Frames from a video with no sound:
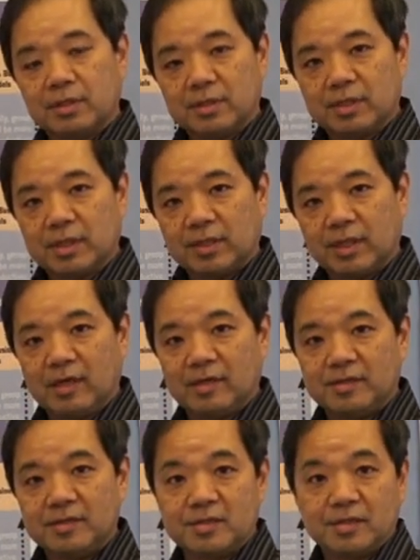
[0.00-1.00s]

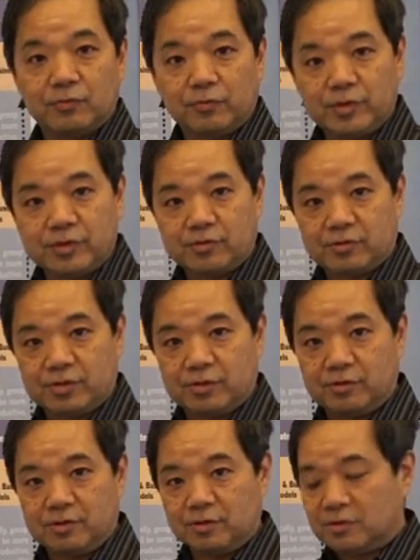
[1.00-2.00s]
deadlines, and resource
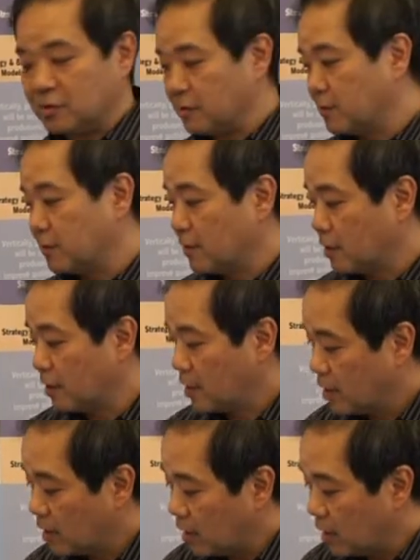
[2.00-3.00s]
usage.
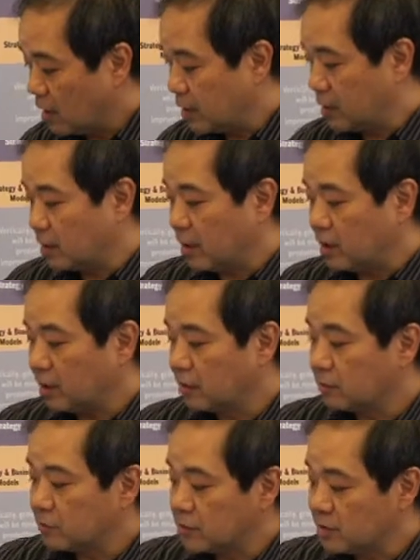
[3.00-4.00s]
And
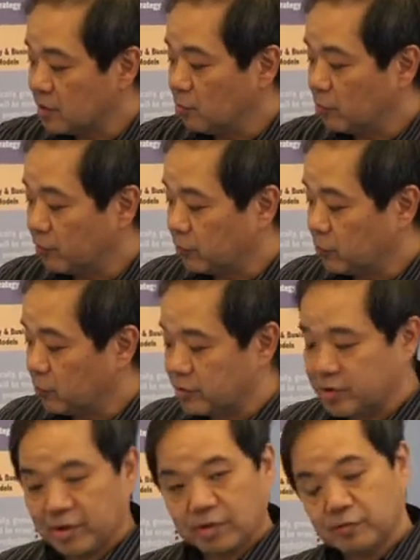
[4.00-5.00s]
then we start moving
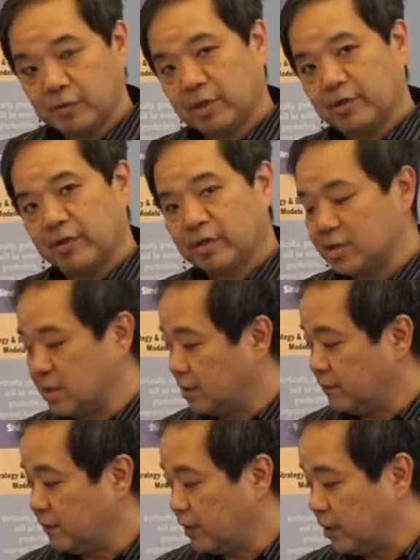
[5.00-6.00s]
towards things where things get
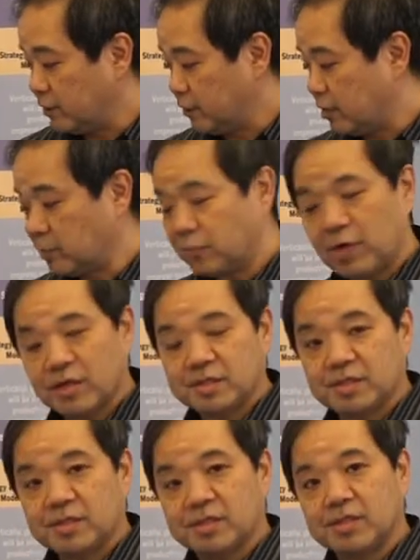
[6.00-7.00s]
defined around a
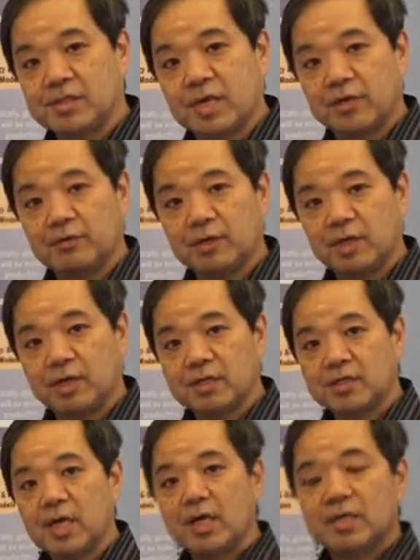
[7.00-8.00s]
process that's
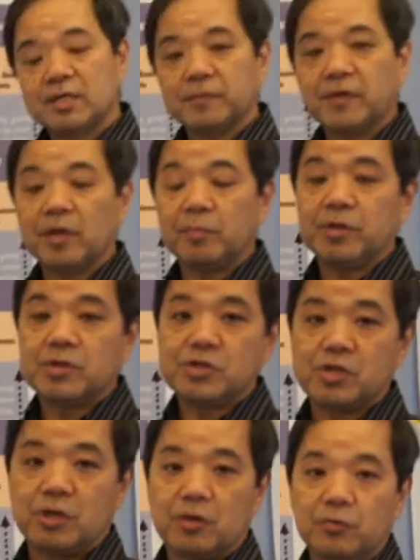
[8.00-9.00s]
standardized. Something can be
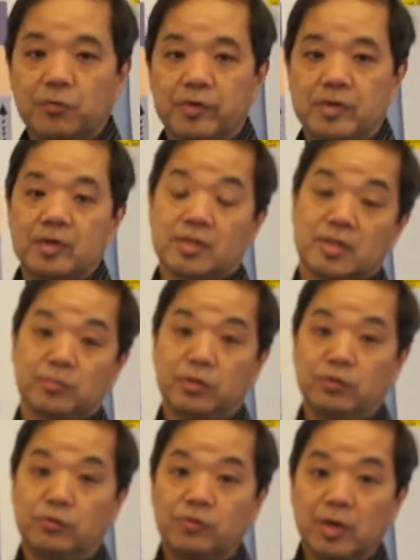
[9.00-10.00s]
shared with someone
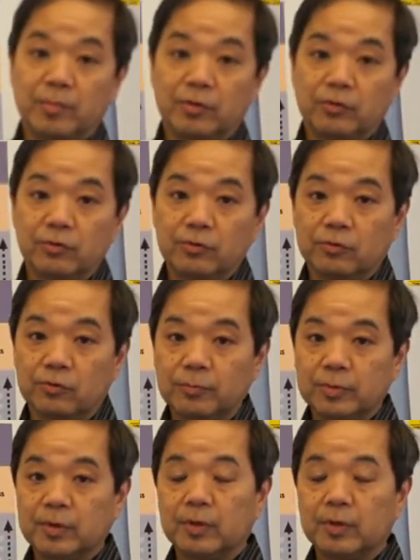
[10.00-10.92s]
new coming to a group